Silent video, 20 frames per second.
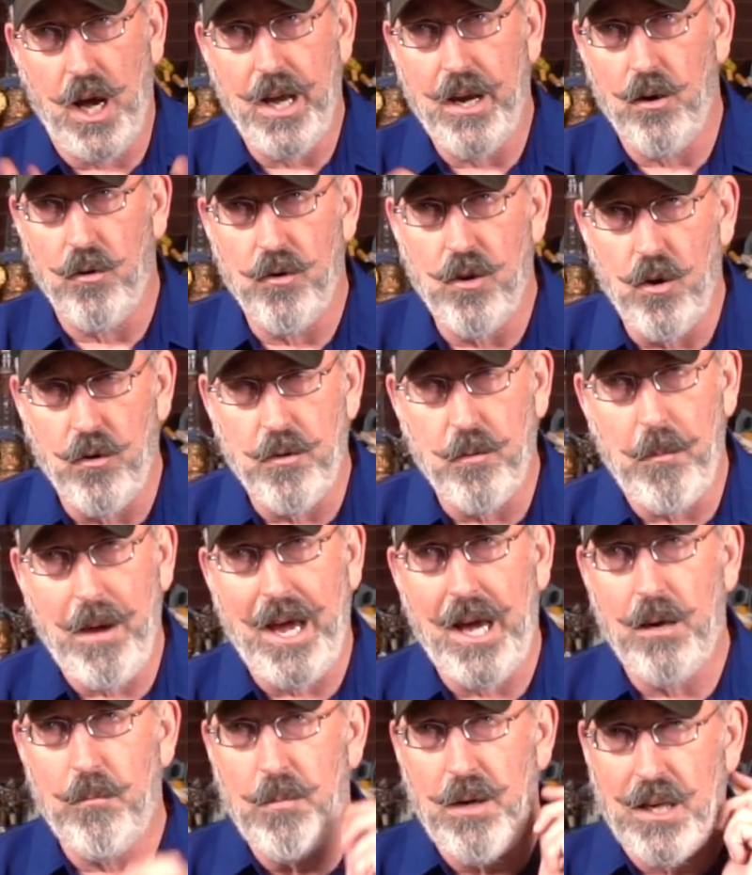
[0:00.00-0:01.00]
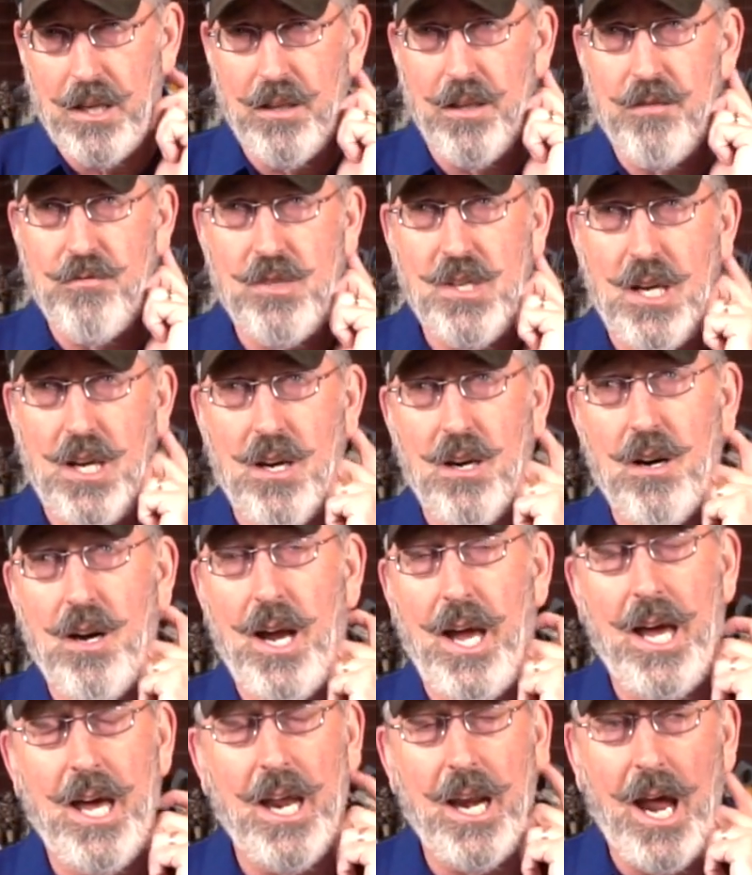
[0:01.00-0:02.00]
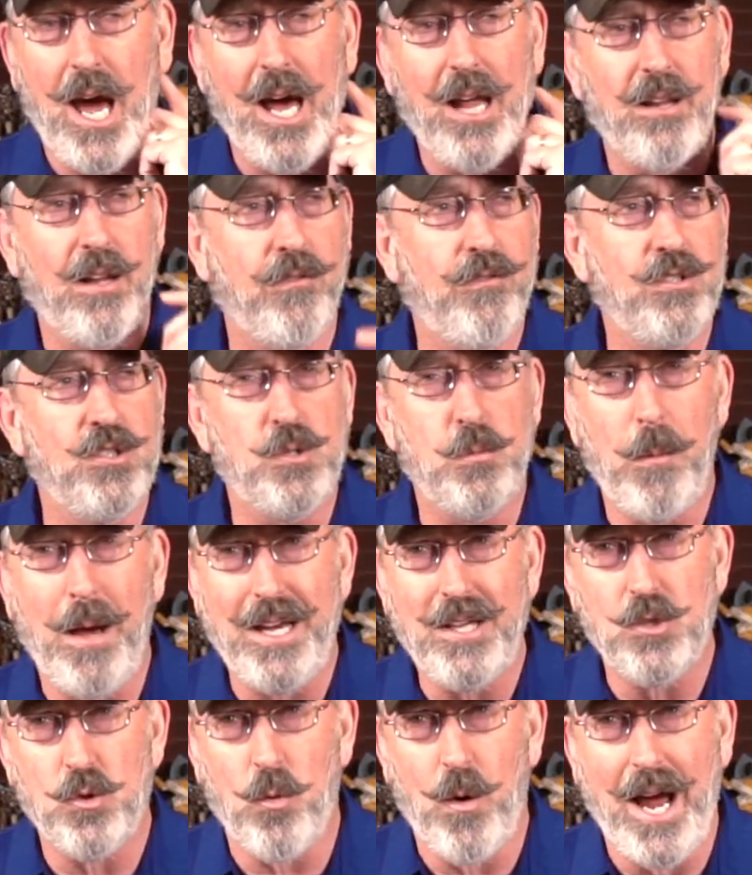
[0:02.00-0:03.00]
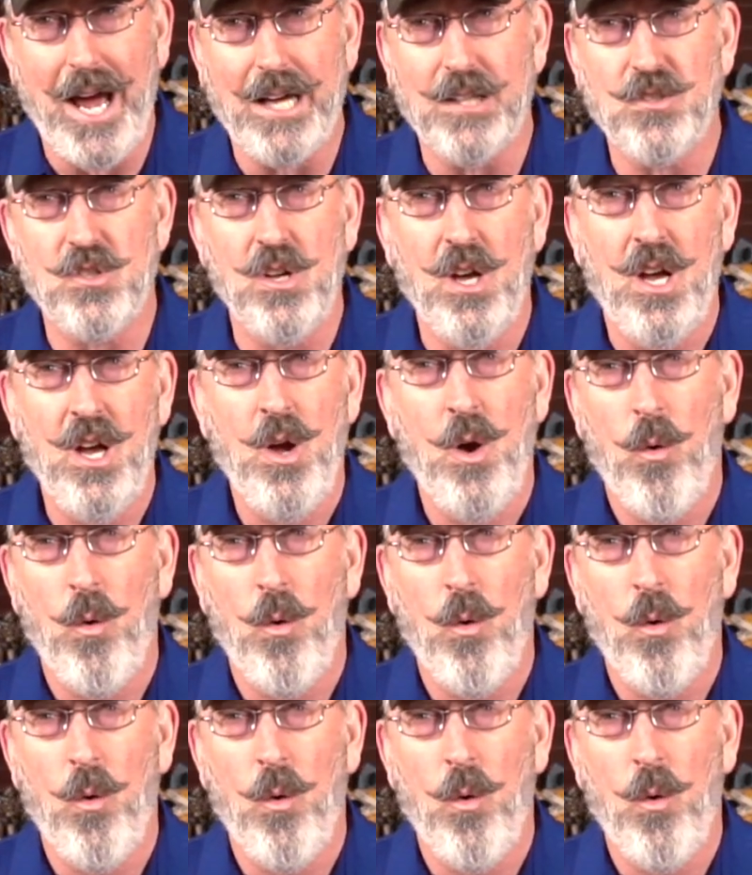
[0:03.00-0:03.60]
I don't know the man, but he lives here, and I love his Maze Rats.